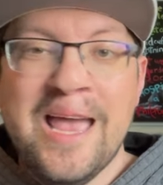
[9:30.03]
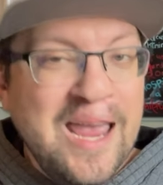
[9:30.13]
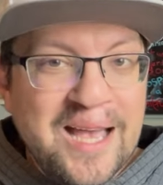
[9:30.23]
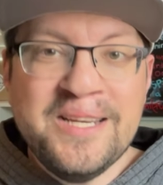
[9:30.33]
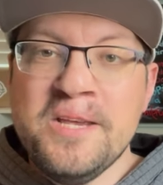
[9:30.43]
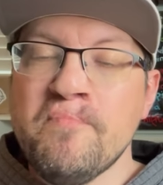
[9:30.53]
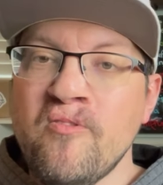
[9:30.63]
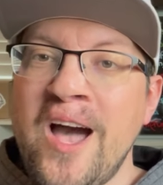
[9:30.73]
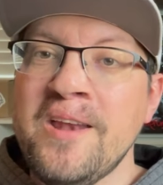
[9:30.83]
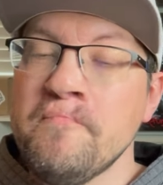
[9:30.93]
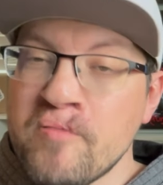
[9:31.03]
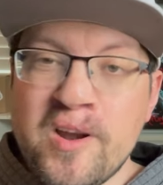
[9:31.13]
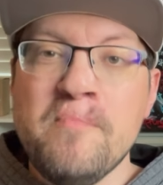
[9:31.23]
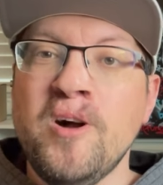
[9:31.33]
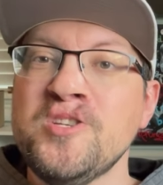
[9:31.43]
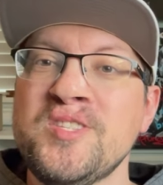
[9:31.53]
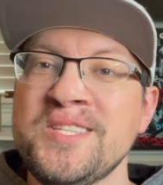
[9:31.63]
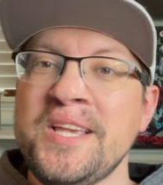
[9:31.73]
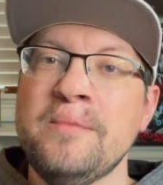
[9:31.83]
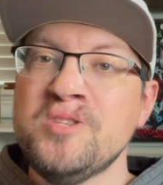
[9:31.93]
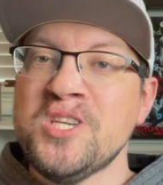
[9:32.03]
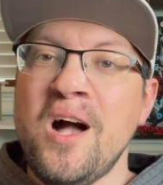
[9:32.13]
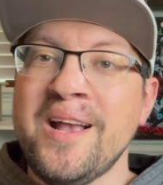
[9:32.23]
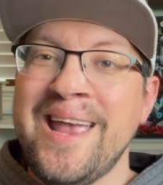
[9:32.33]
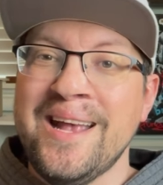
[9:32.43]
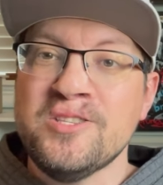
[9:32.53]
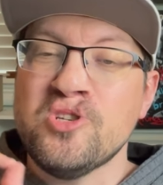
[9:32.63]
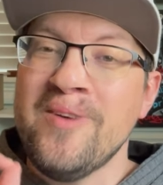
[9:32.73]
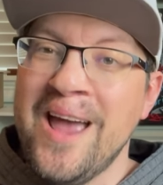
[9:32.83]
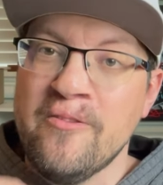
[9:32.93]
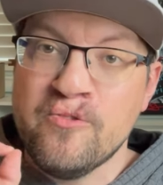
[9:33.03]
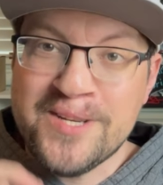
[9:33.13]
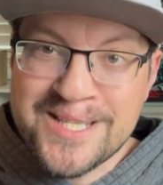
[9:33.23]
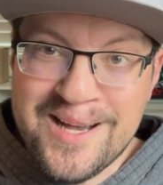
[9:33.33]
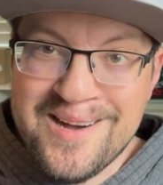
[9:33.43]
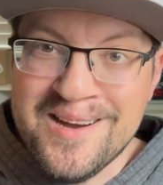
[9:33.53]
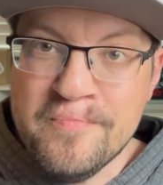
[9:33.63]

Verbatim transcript: And he provided pretty much the same stock answer every time.